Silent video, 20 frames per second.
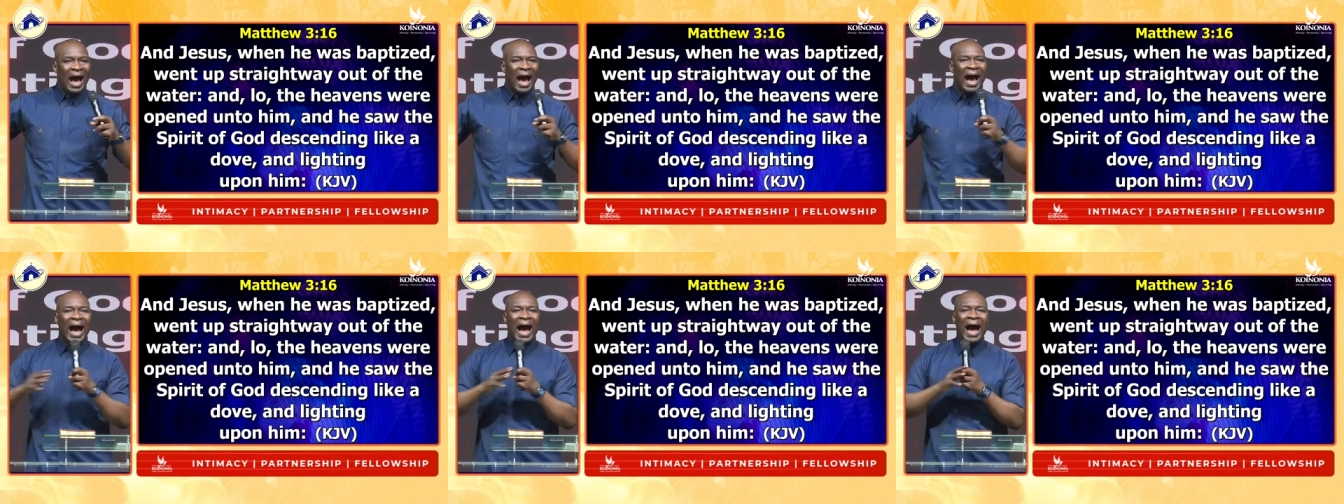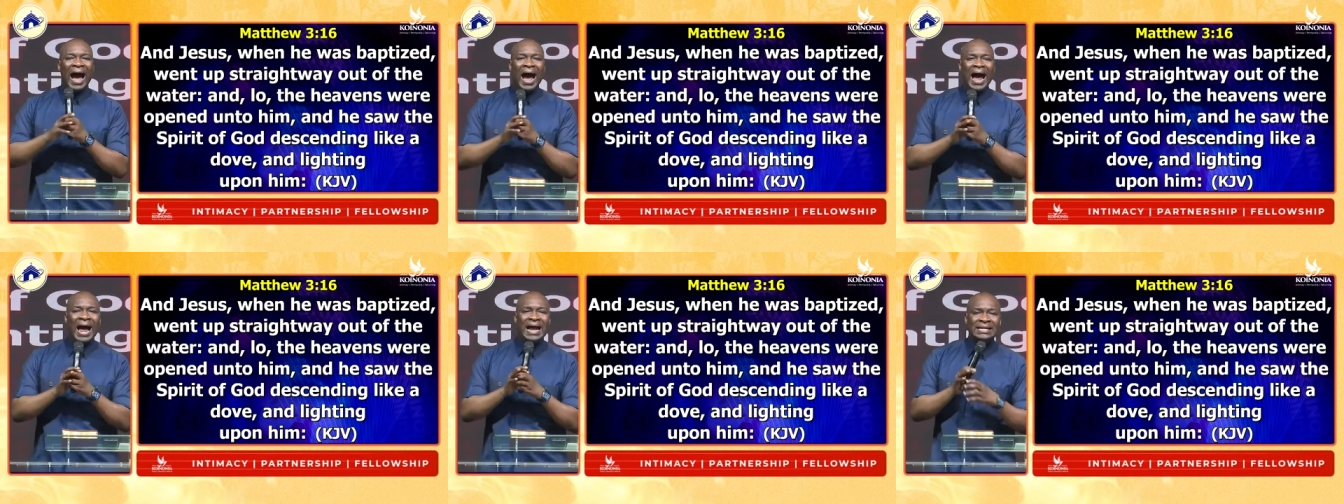
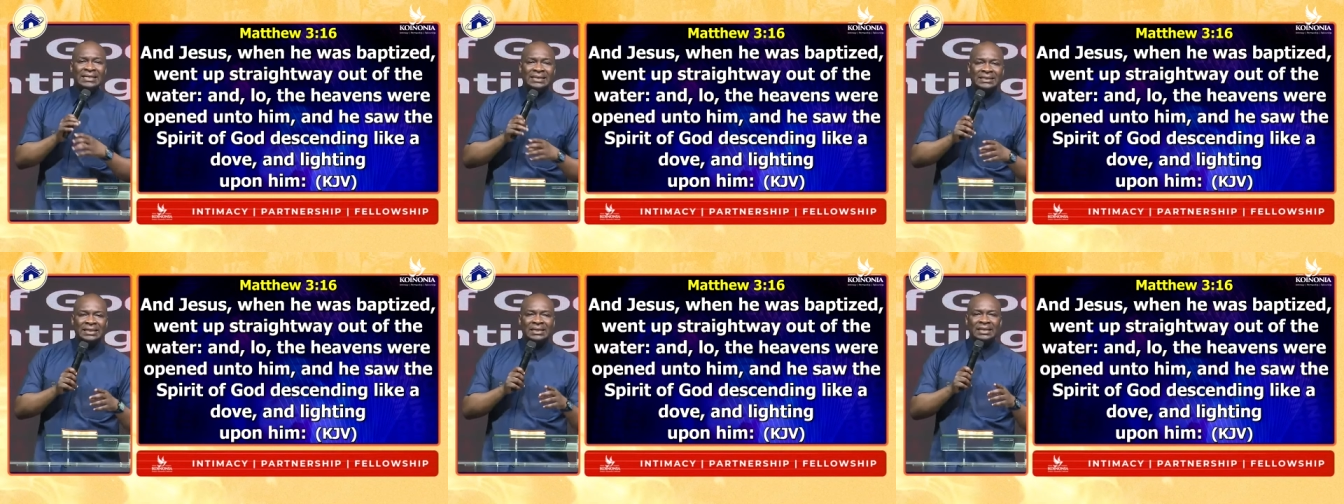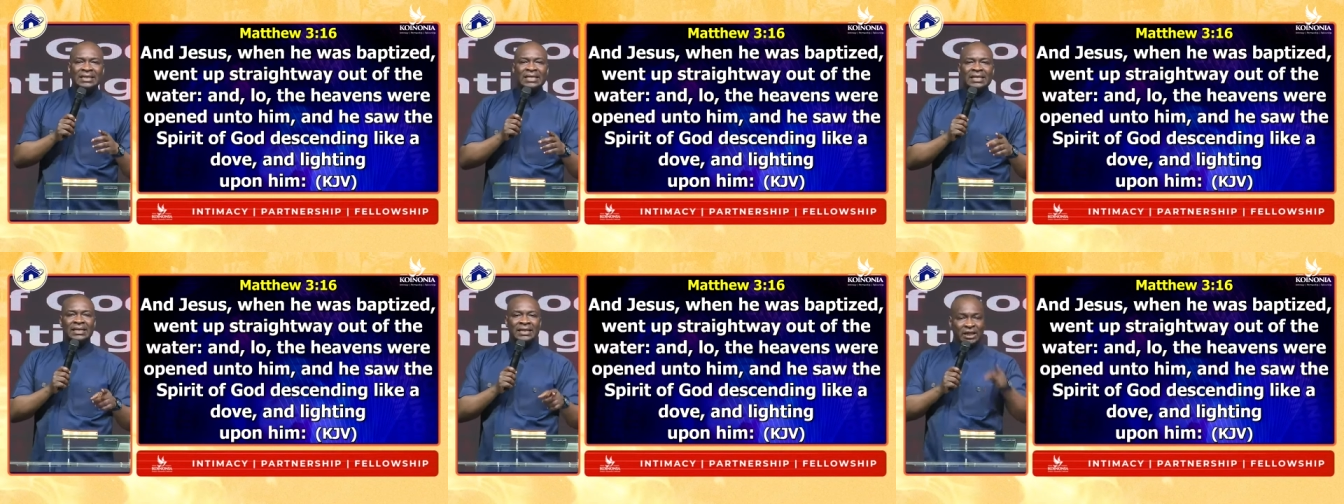and
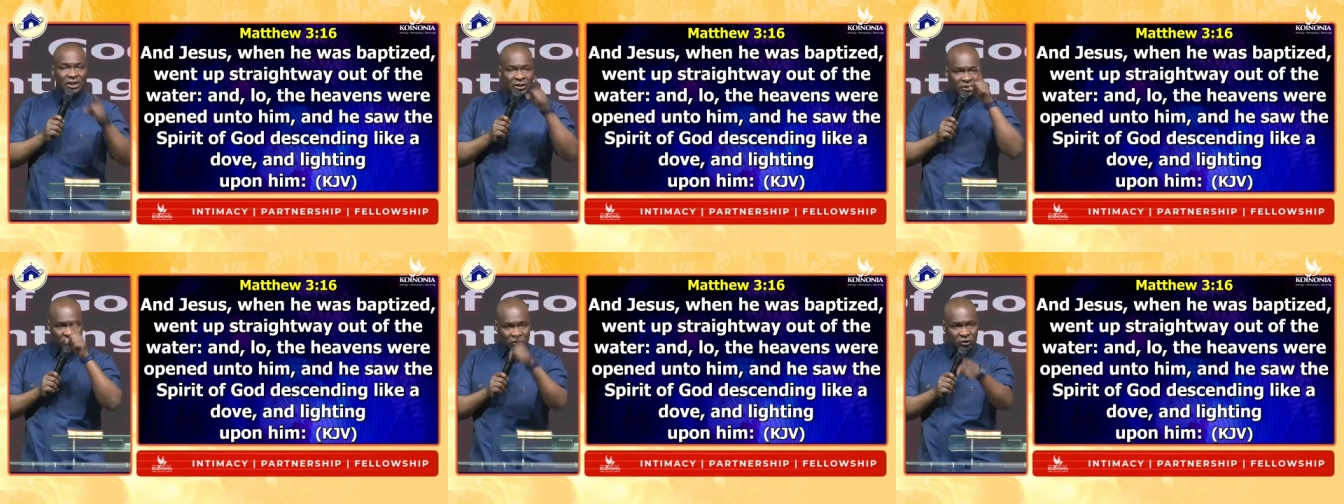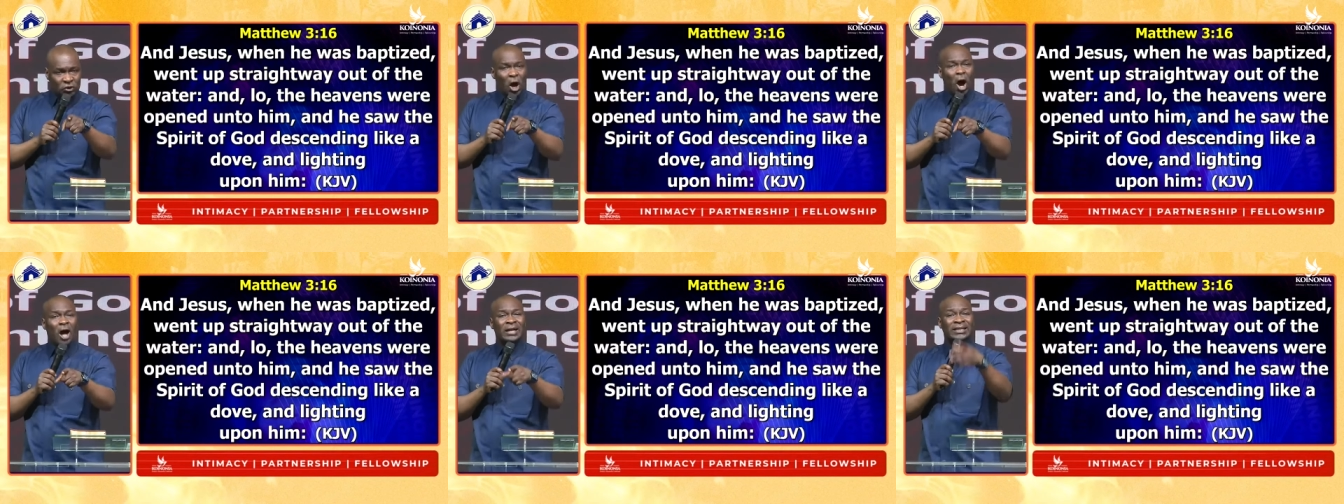he
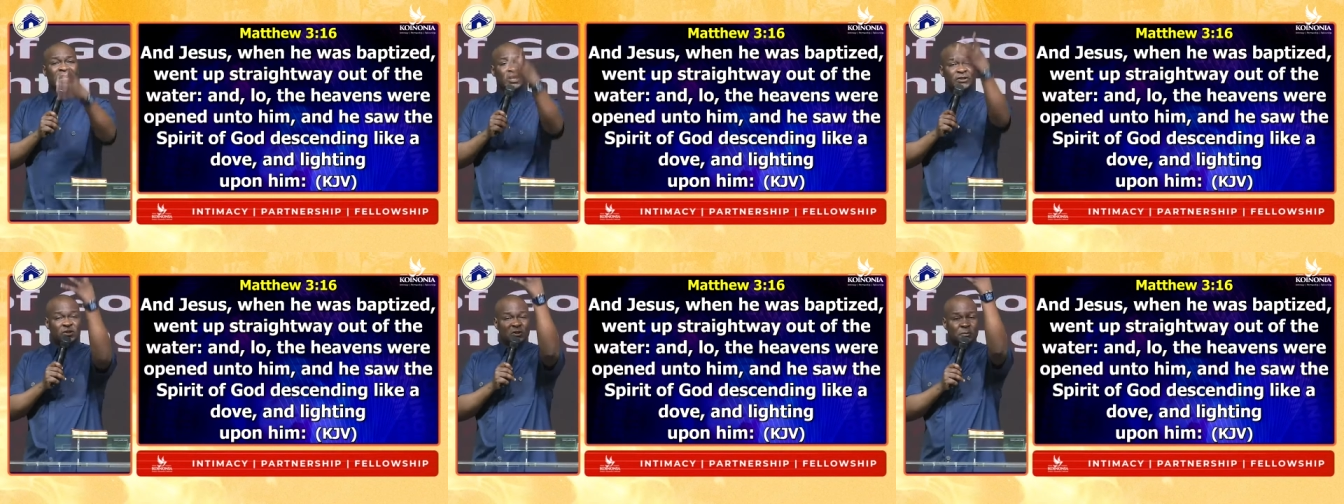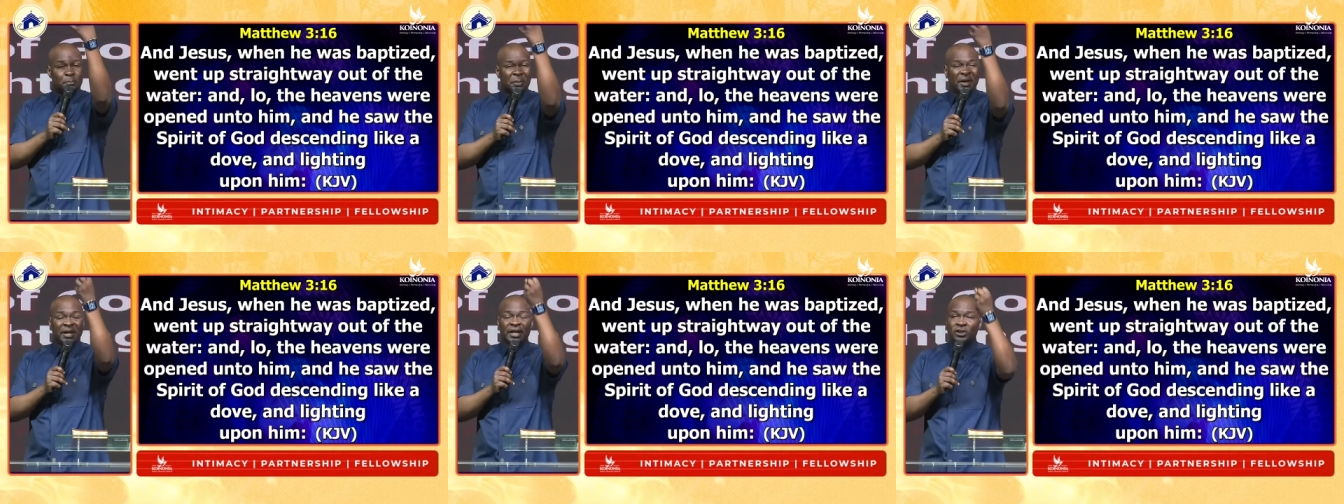saw the
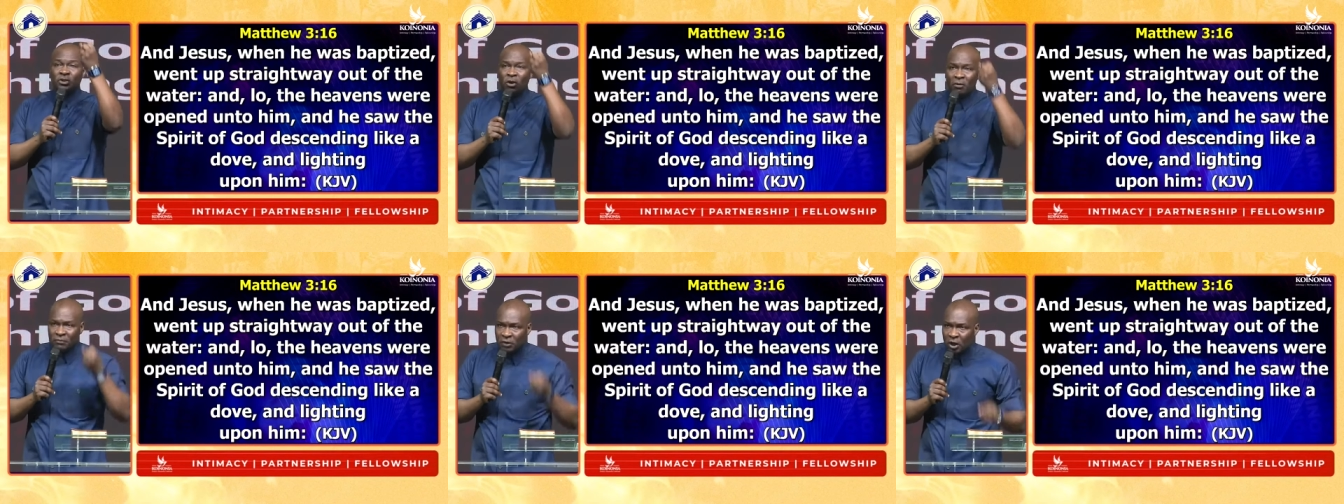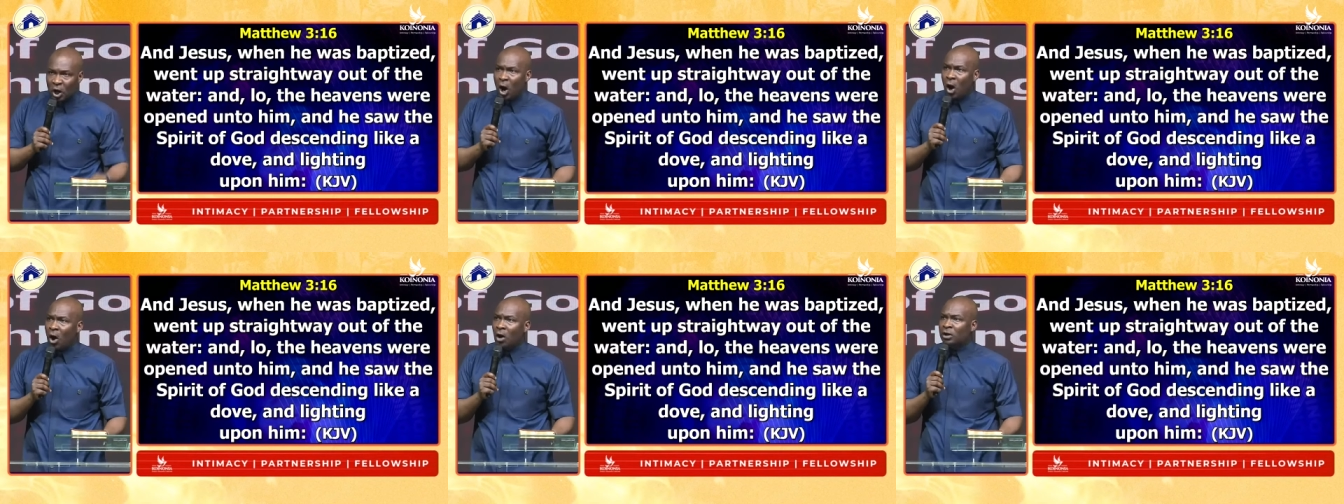Spirit
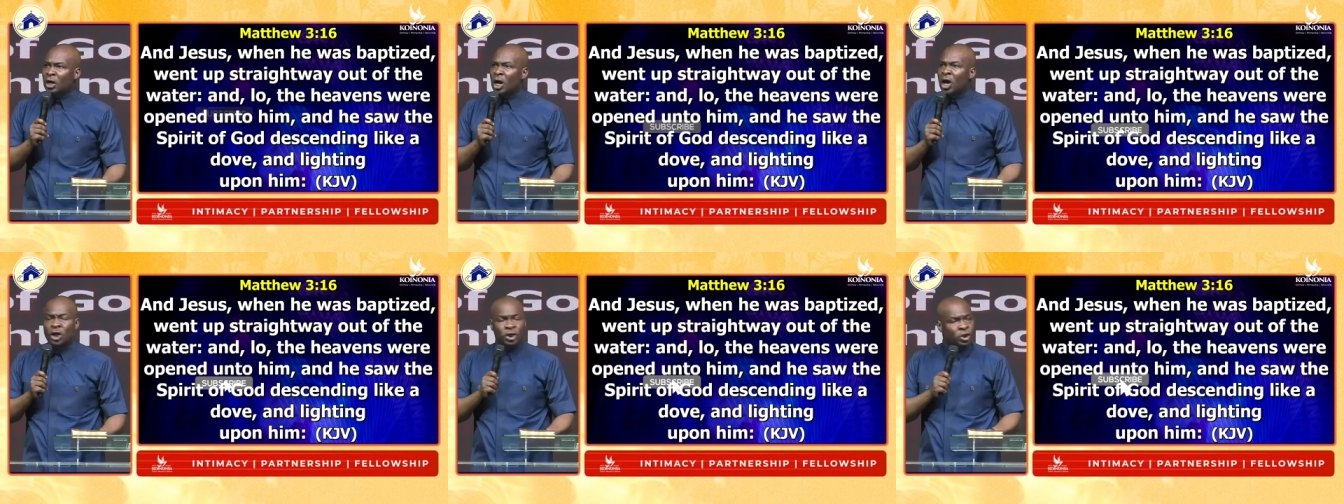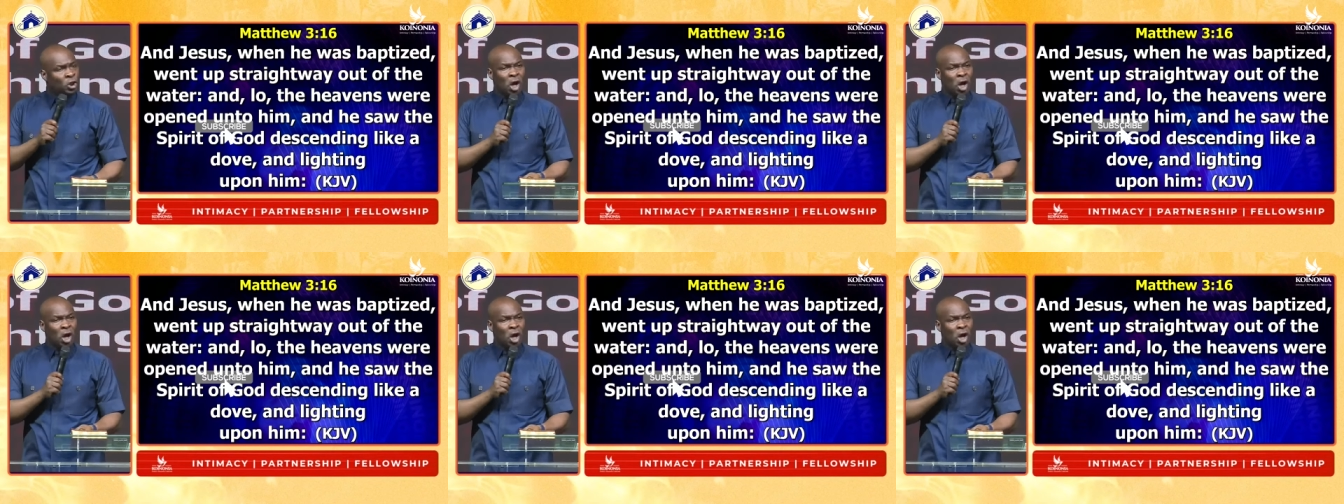of God,